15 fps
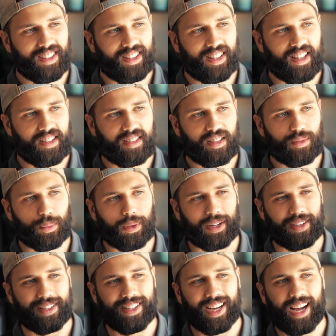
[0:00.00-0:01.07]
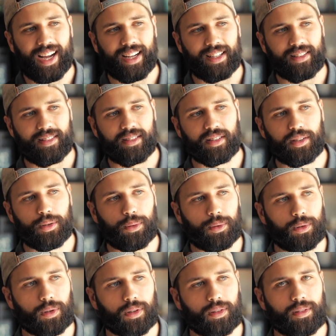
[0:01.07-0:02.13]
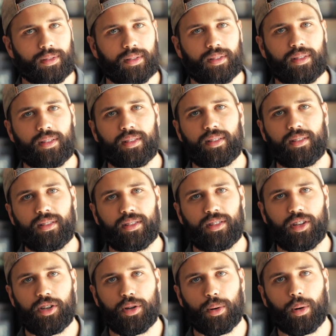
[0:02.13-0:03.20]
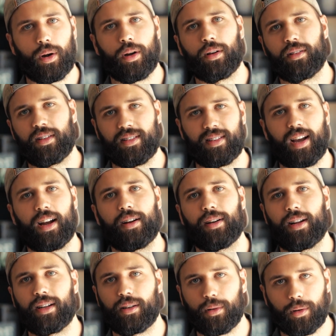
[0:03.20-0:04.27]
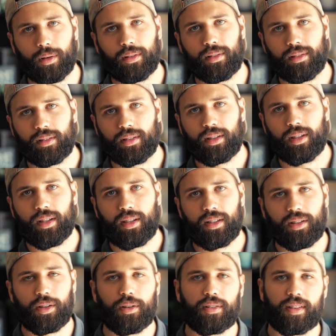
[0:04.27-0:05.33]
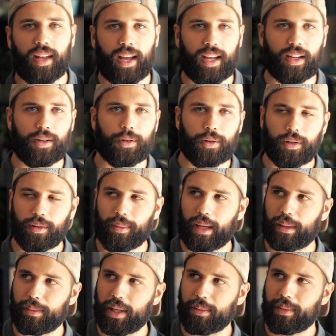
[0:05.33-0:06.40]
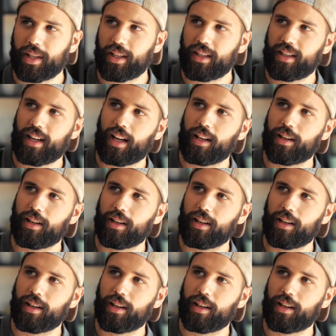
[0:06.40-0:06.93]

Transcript: this is what guides Google to your desired end goal. You say, Google, make me $1 million,